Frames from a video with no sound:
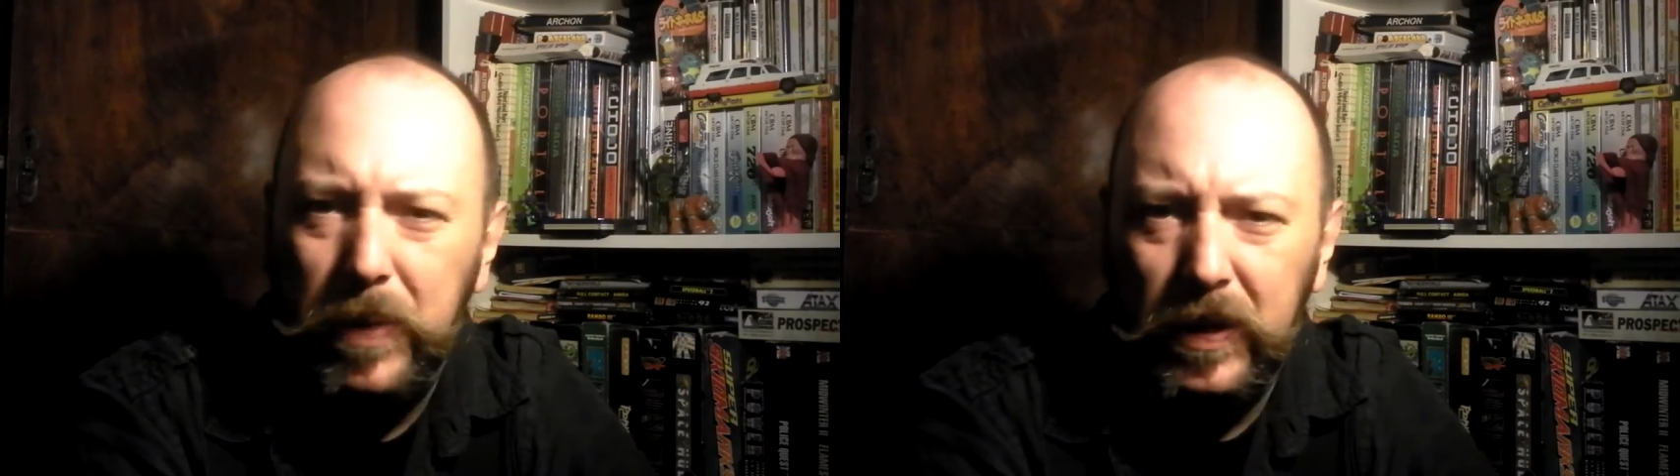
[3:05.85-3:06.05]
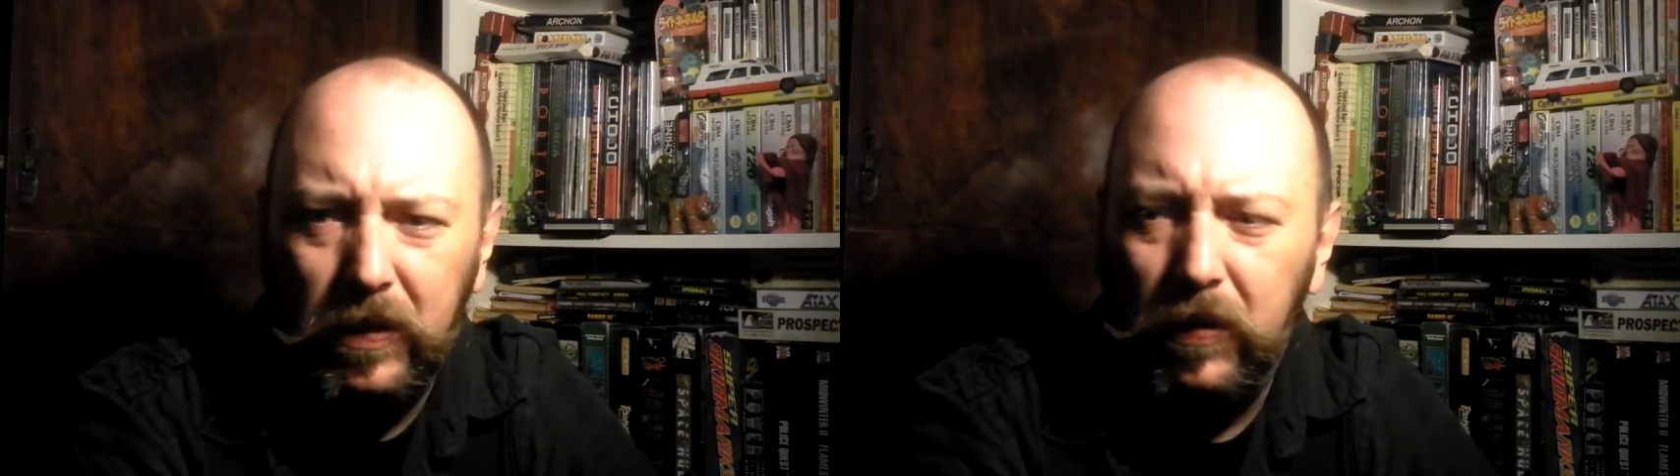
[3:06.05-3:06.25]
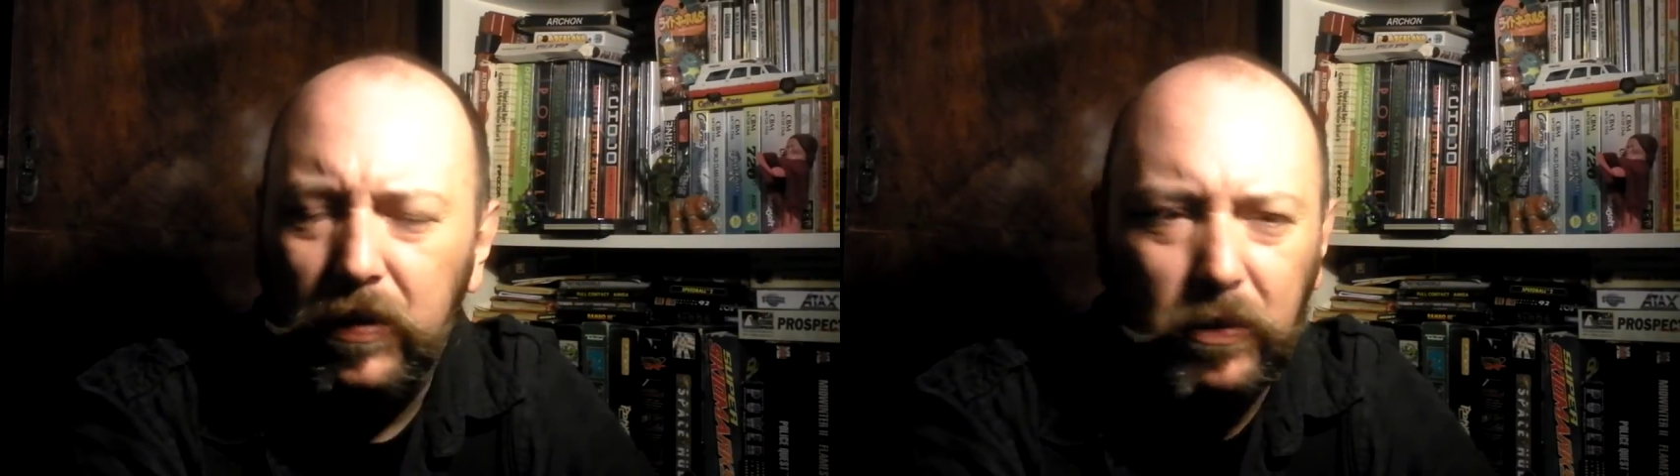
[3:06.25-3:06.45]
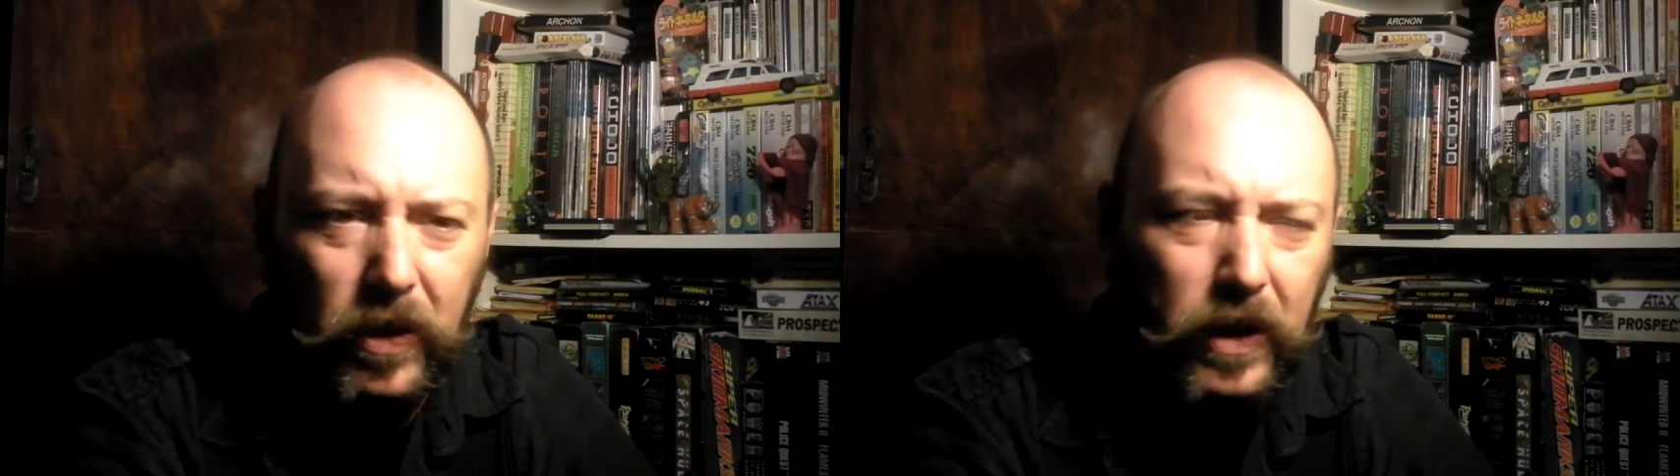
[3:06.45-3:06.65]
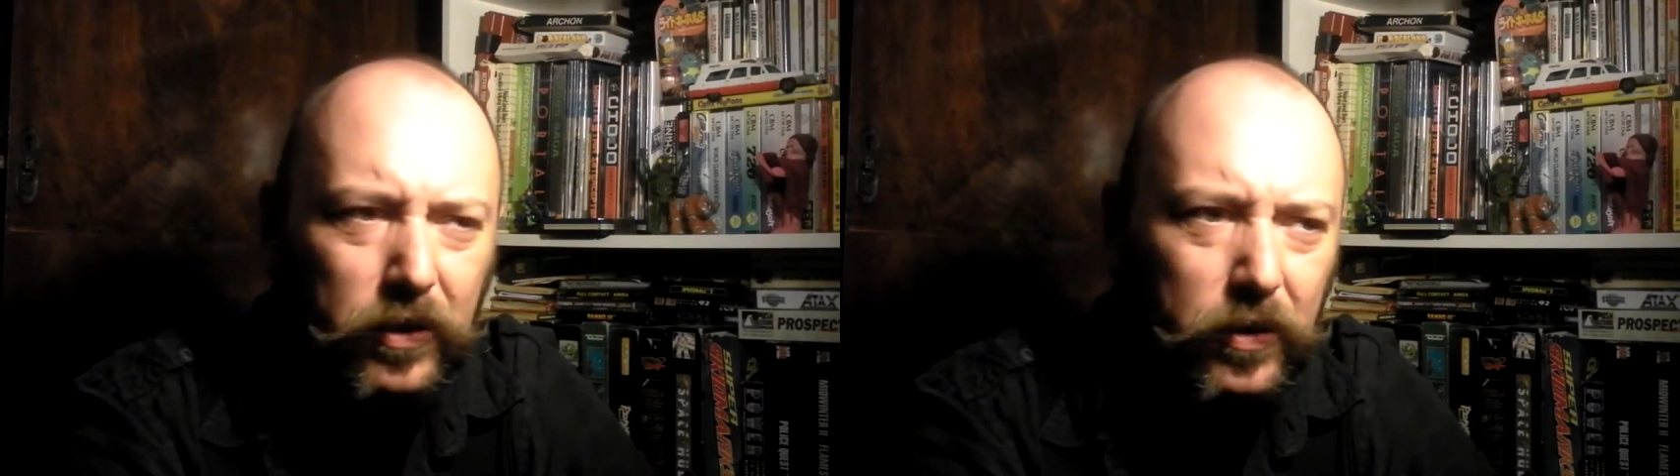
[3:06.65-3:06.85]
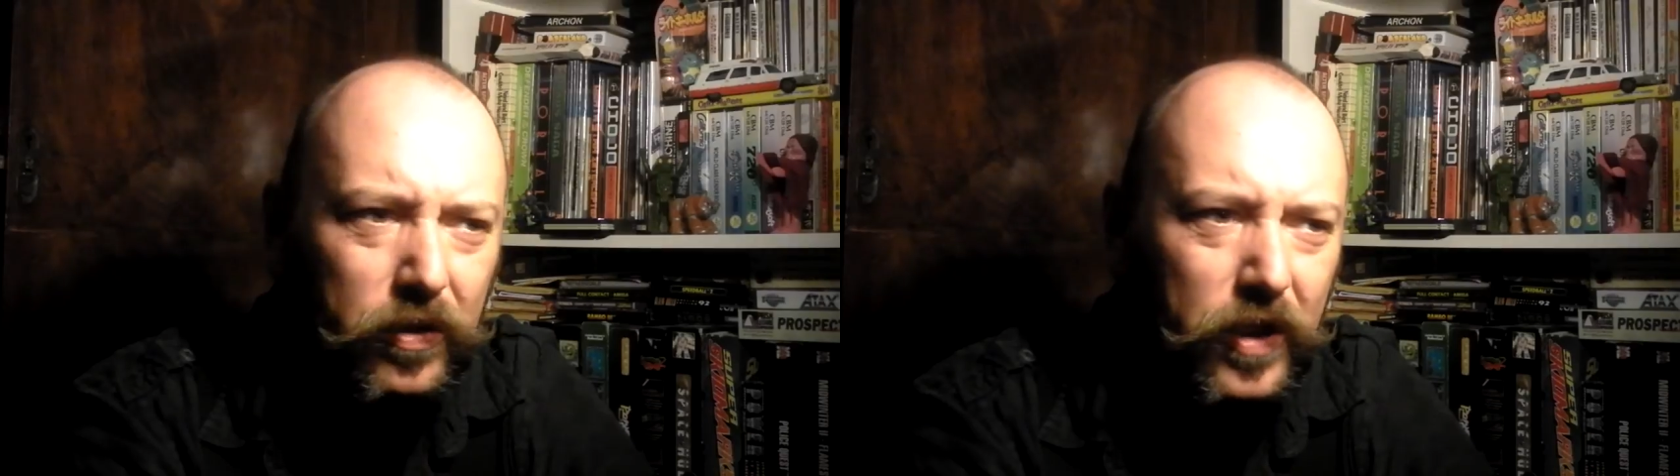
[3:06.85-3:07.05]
bills, all that sort of